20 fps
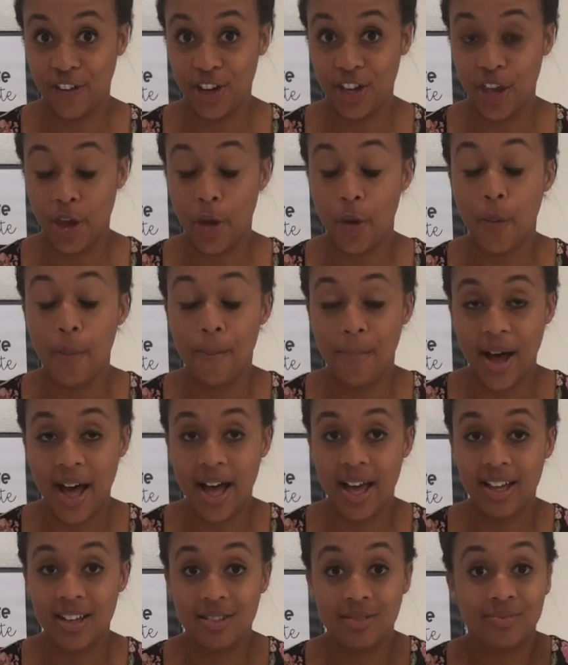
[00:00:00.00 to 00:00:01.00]
for you,
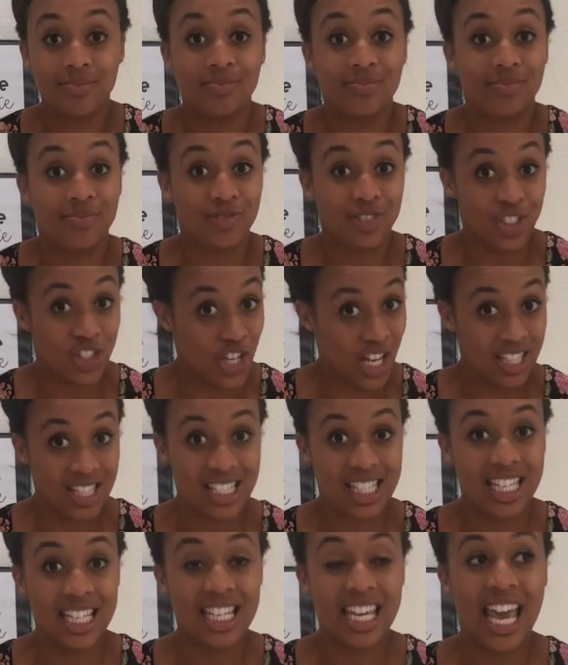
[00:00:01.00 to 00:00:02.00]
but
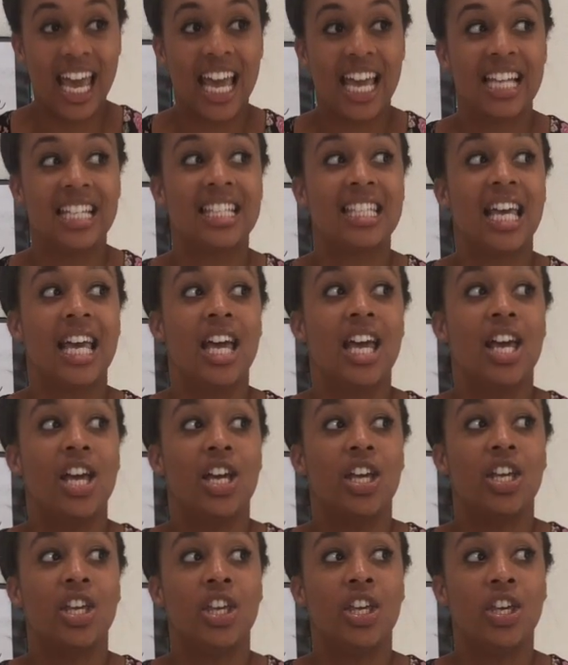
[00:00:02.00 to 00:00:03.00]
just in case,
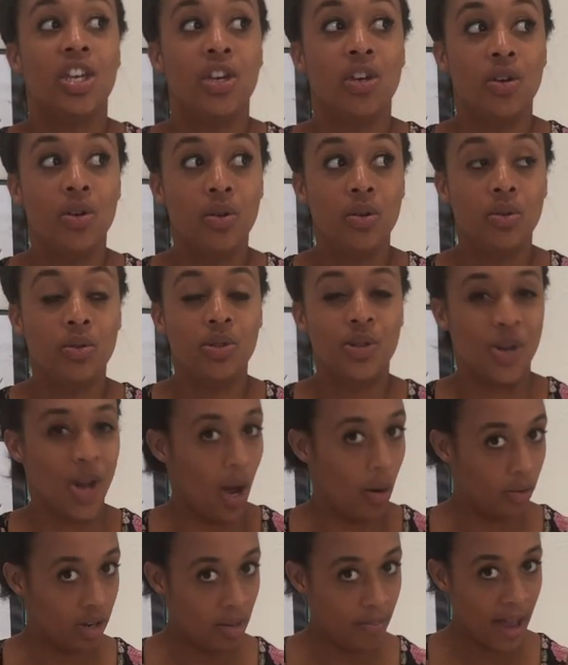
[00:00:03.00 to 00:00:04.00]
you do
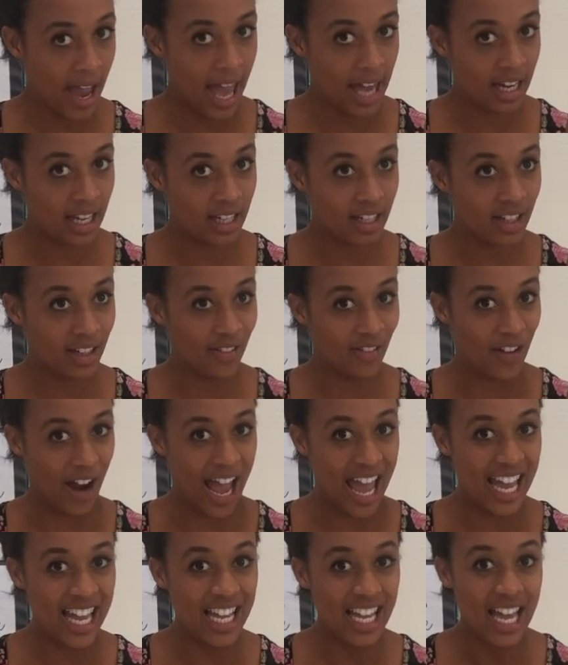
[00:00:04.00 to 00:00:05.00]
not want to panic,
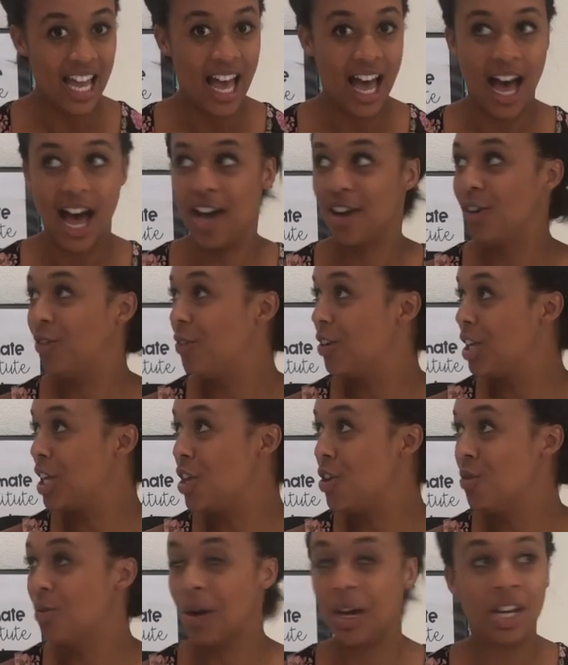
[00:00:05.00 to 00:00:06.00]
right? I don't want
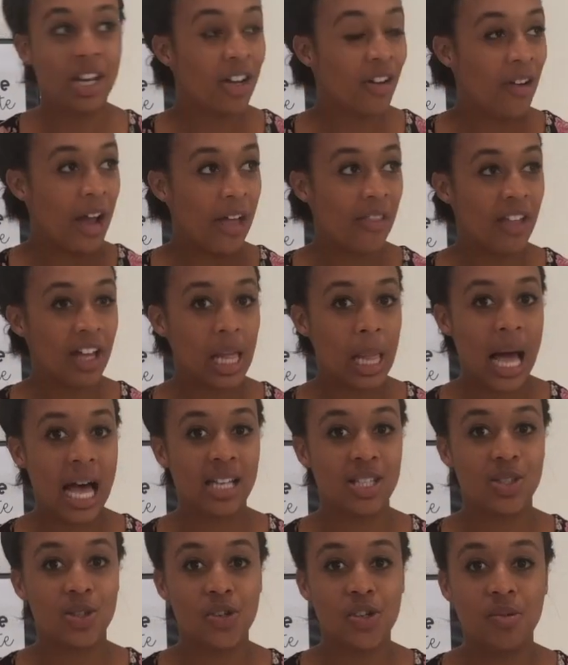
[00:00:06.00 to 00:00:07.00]
you running around the
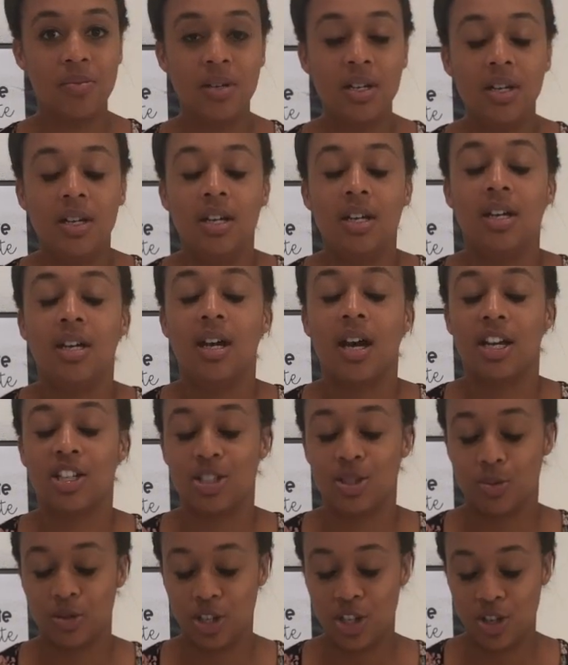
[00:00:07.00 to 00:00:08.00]
classroom. I
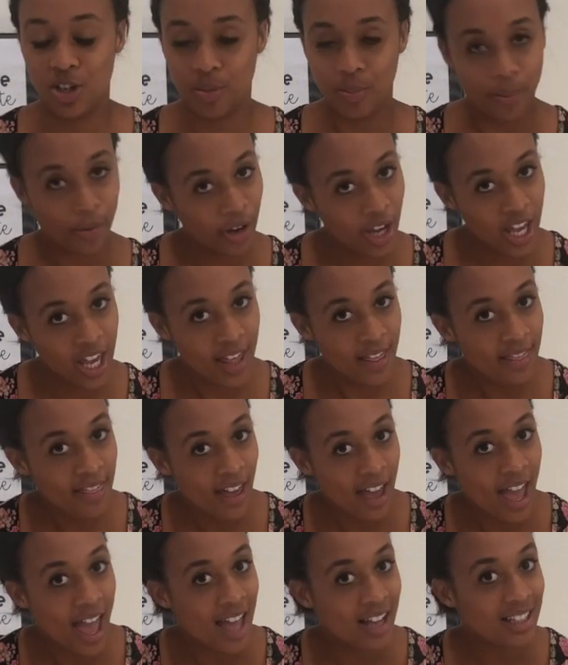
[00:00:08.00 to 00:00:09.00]
just want you to breathe
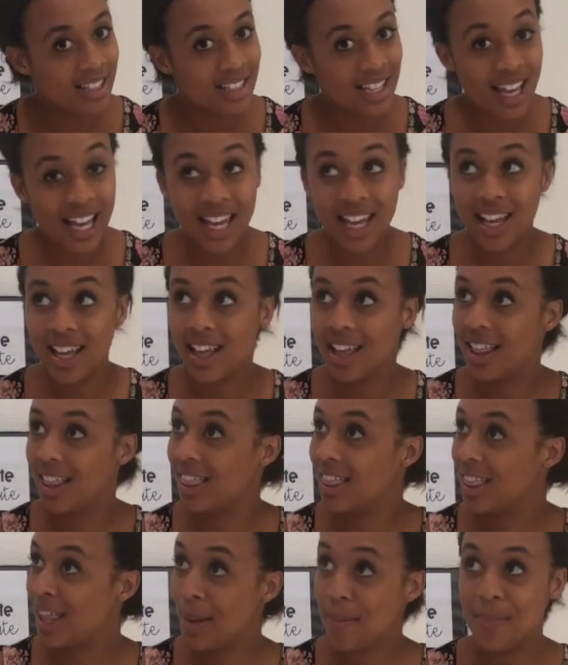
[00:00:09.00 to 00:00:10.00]
and say,
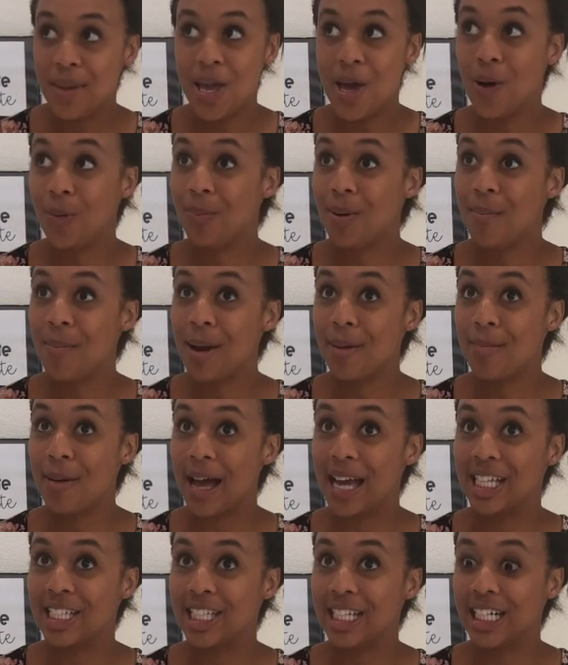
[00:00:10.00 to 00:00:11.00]
let me open my
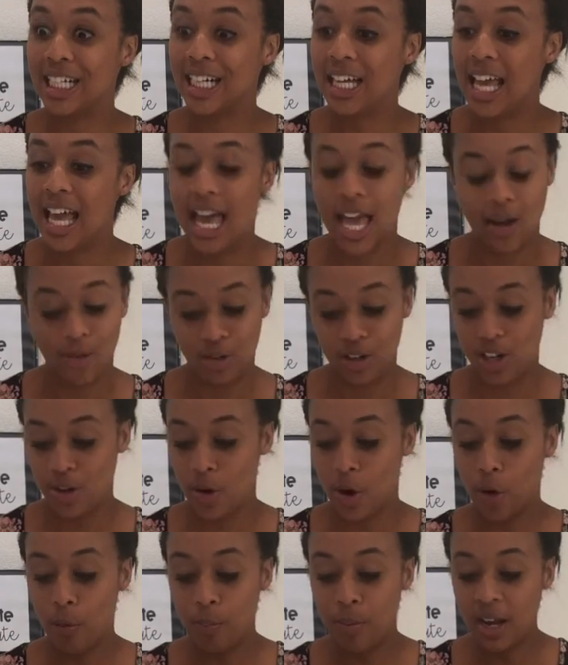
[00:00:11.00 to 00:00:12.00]
binder. And when you
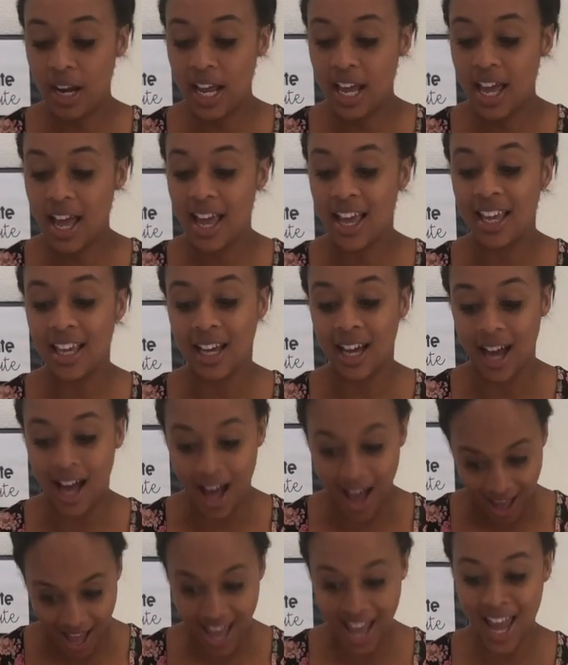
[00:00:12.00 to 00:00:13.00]
open it,
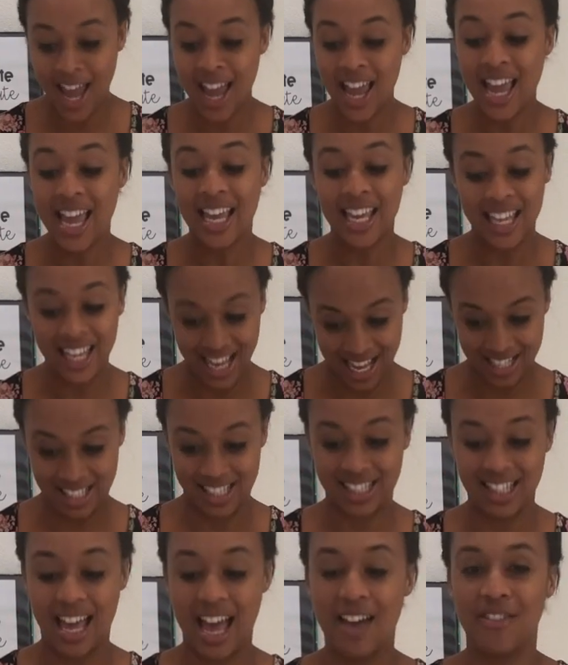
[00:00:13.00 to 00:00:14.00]
I
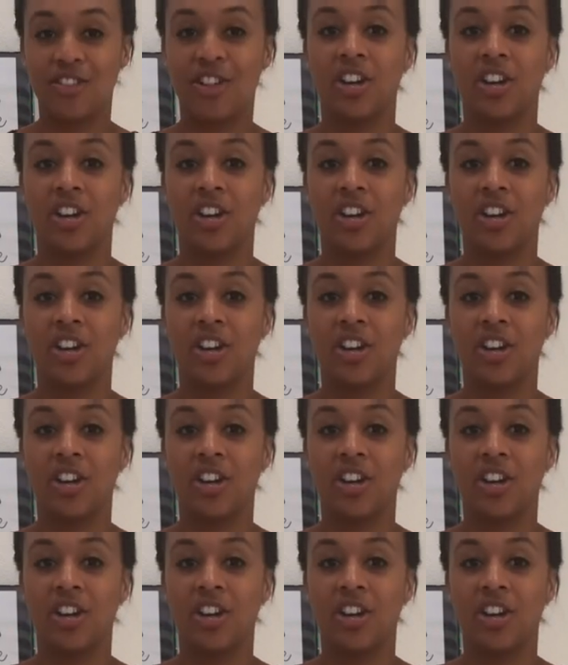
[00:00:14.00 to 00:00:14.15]
have